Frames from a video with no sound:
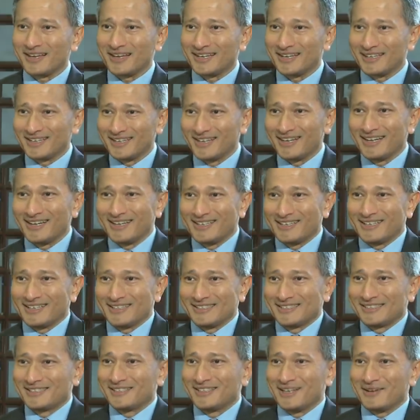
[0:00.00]
I, I,
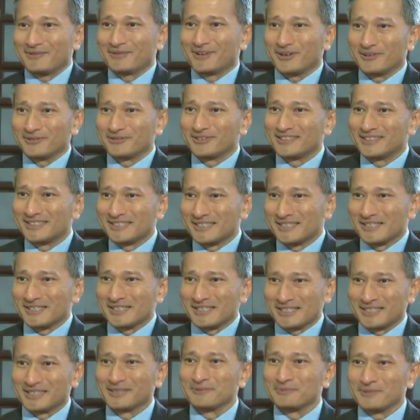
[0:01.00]
I still have confidence
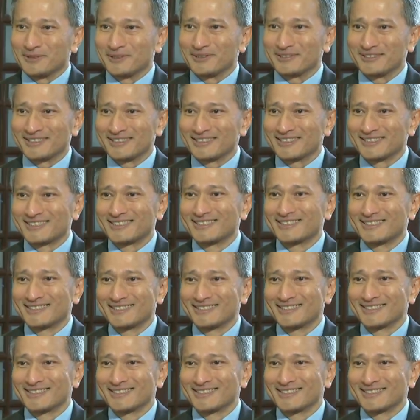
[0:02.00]
in Singaporeans.